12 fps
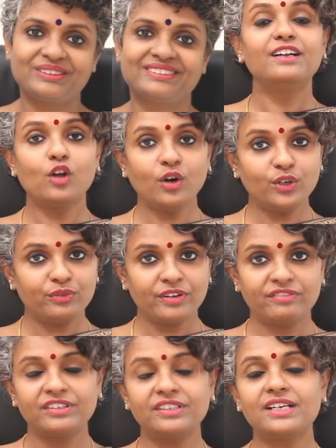A lot of
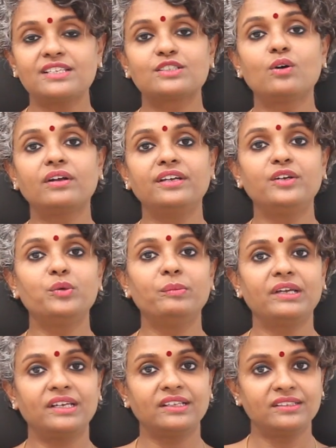effort has gone into
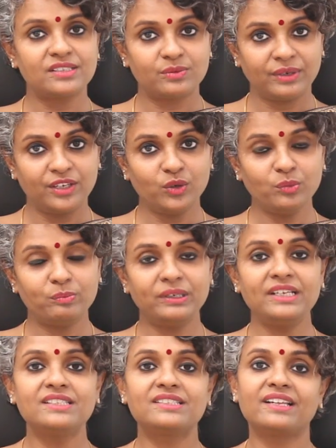making this video.
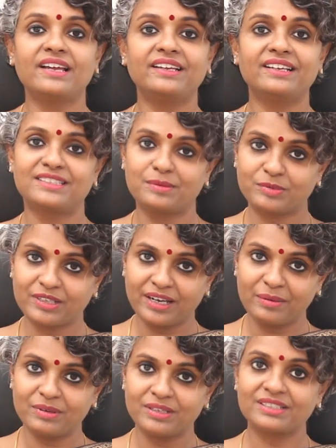Please like and
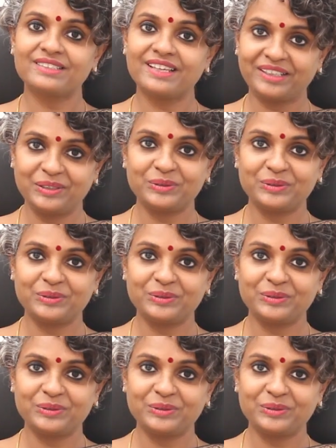subscribe us. Thank